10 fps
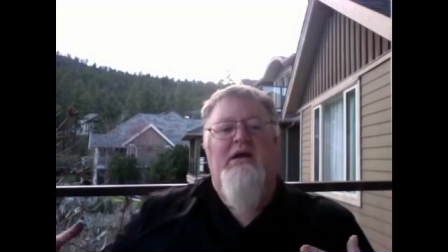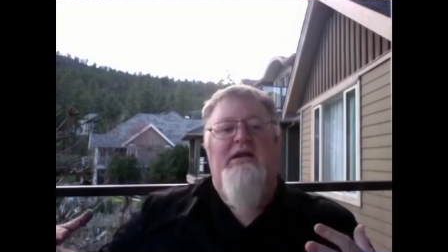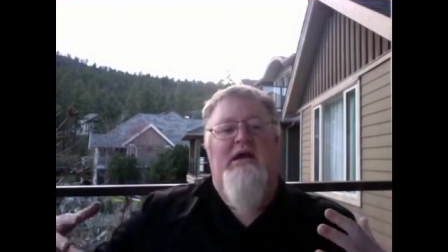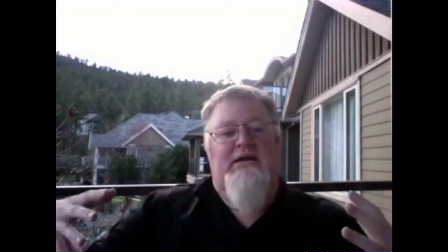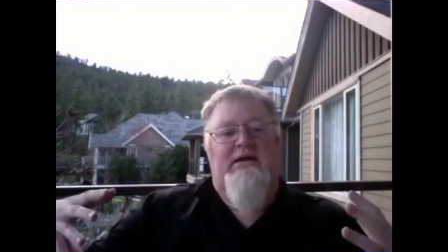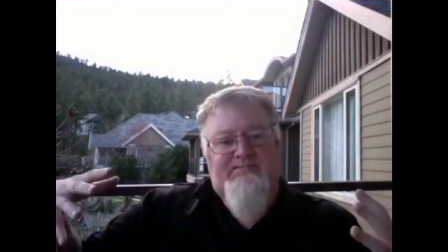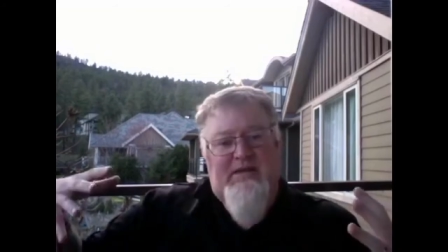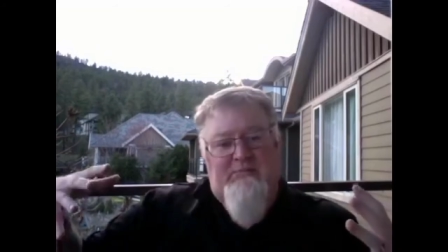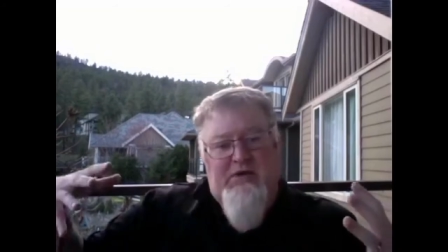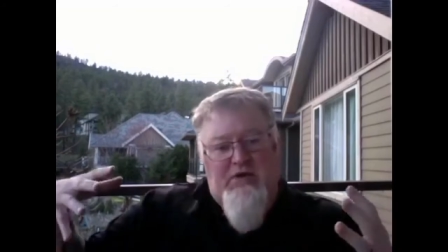Um,
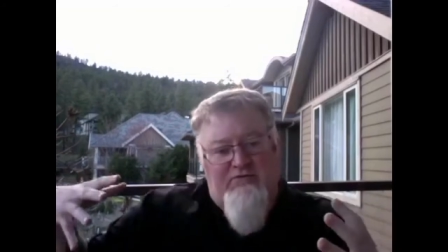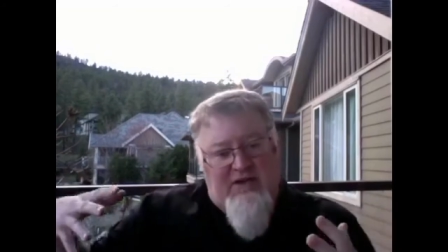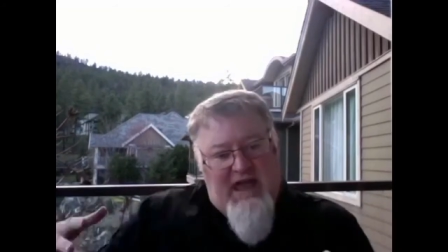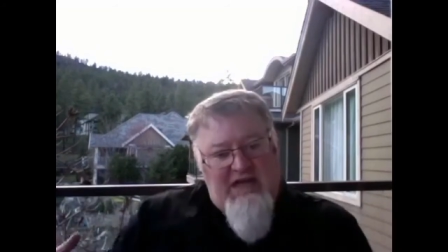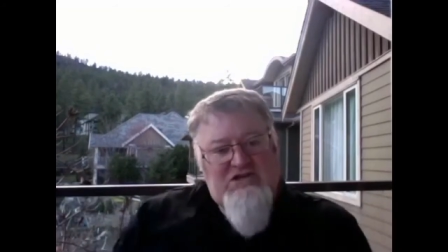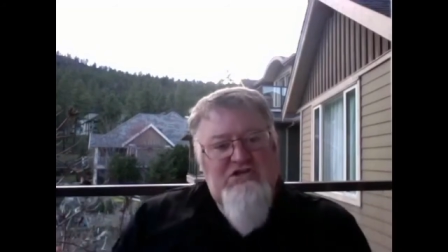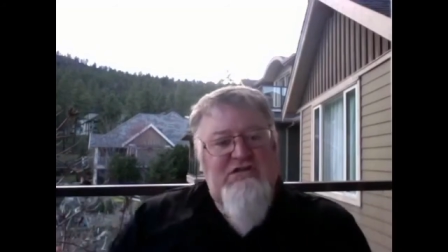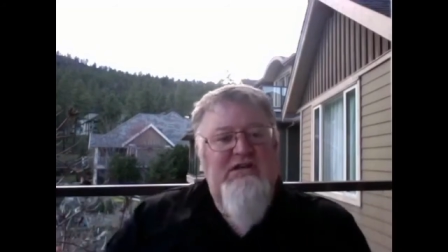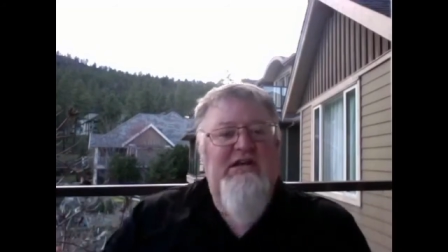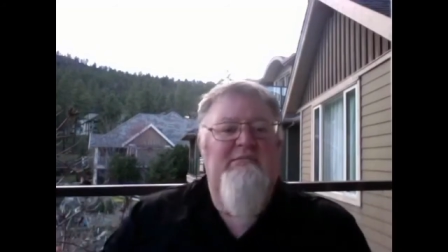the purification is
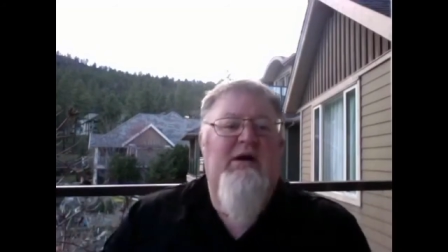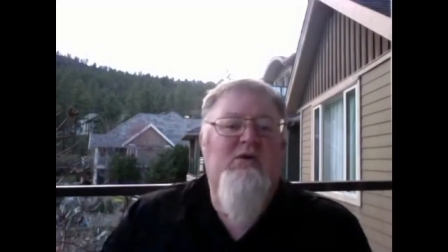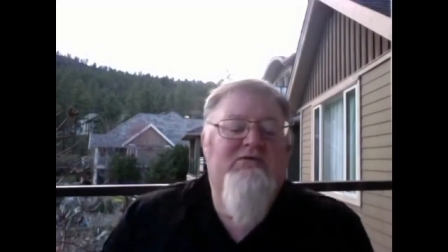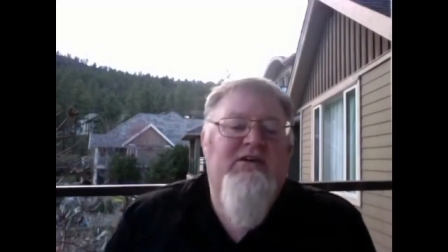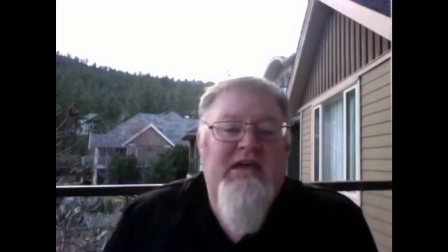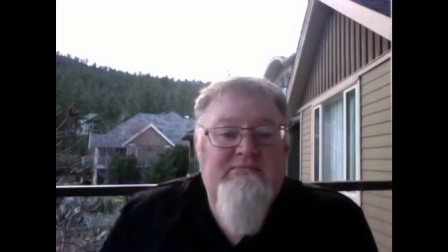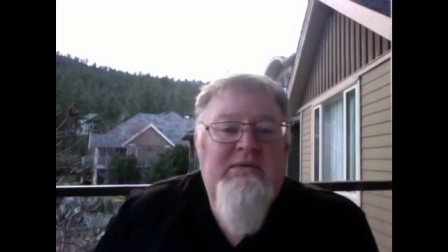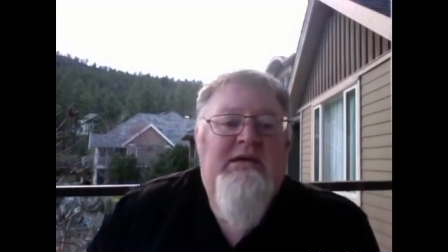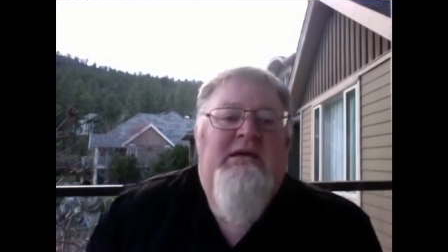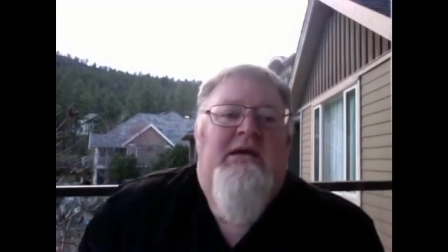going to come out of him.
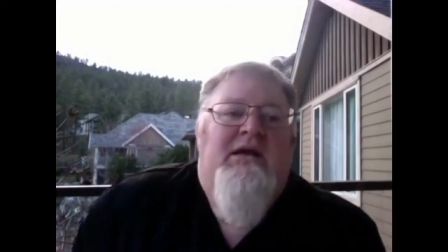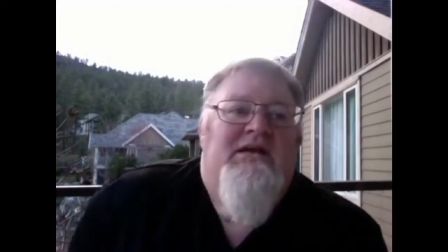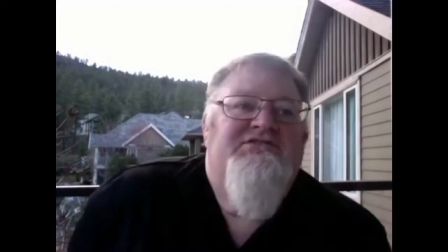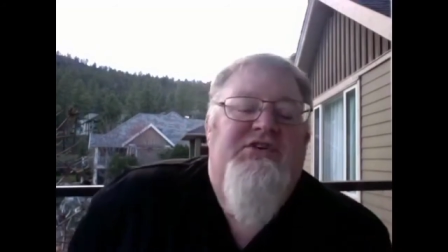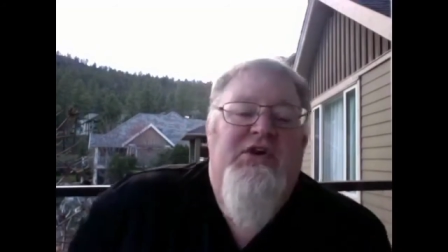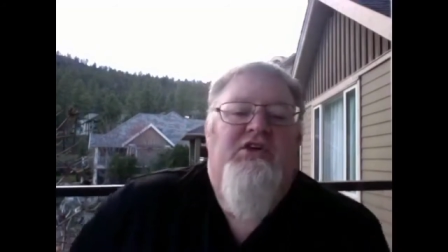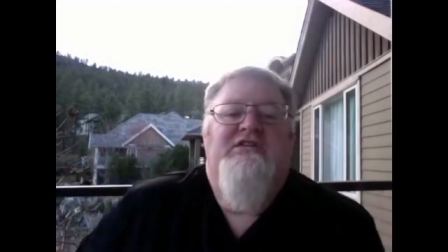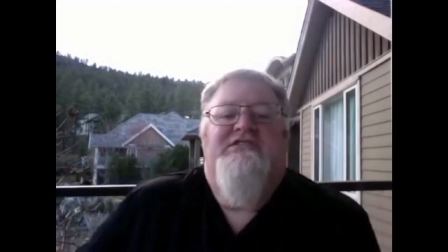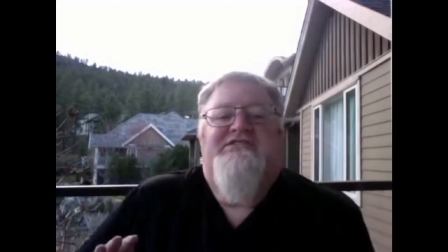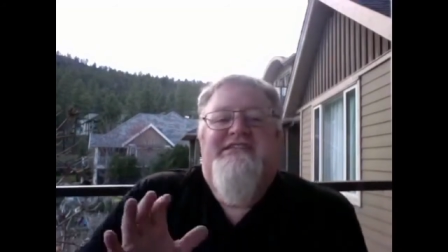So you're going
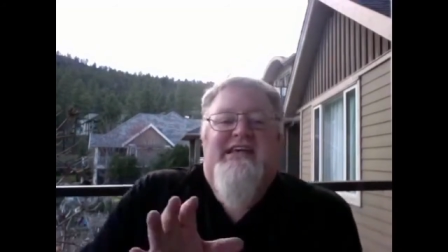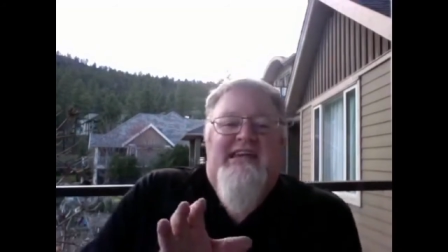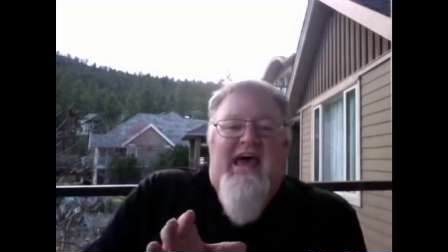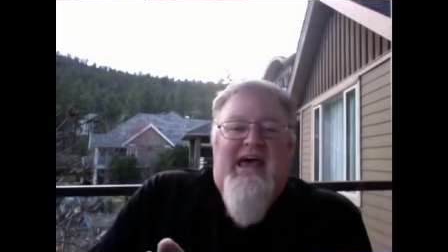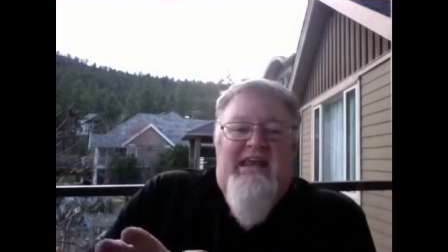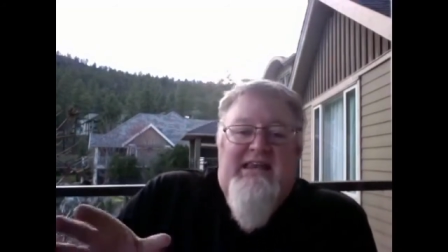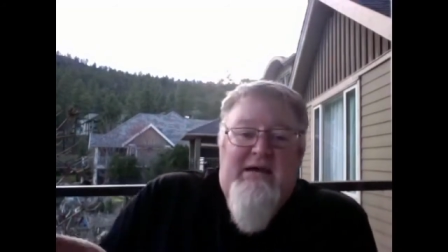to see that in that